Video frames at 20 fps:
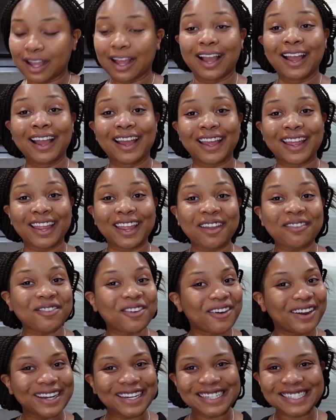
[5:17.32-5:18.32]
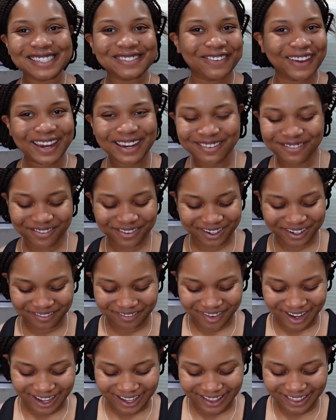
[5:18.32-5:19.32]
I am going to Spain for a
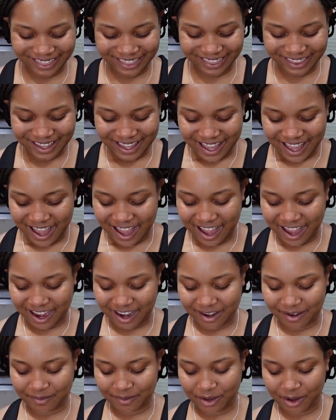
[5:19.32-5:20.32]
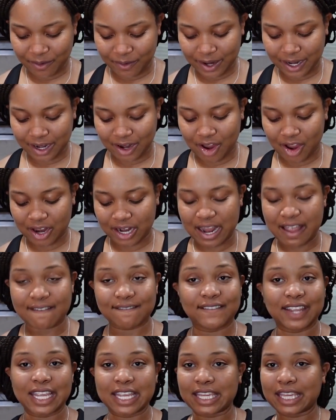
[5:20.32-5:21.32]
month. I am going on
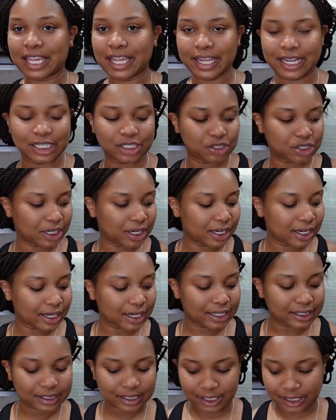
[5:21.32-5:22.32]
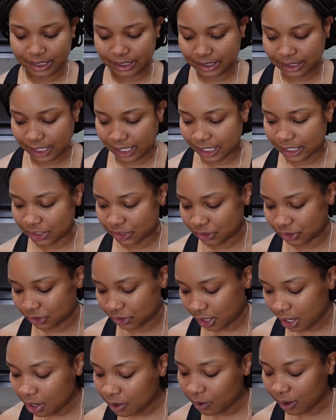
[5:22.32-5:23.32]
vacation. It's gonna slay
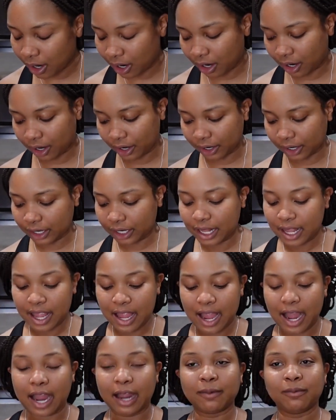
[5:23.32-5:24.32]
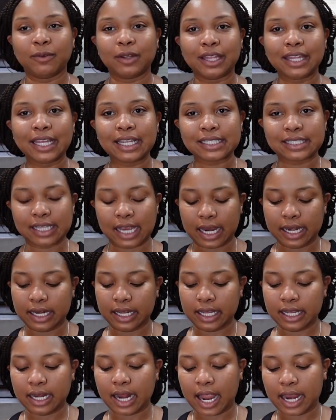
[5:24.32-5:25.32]
so hard. I'm really
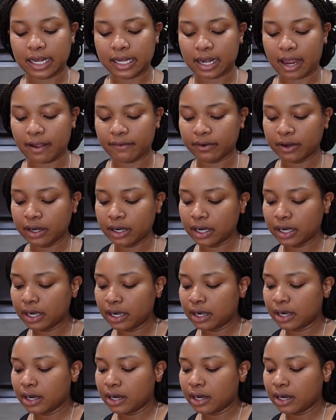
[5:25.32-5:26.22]
excited. I never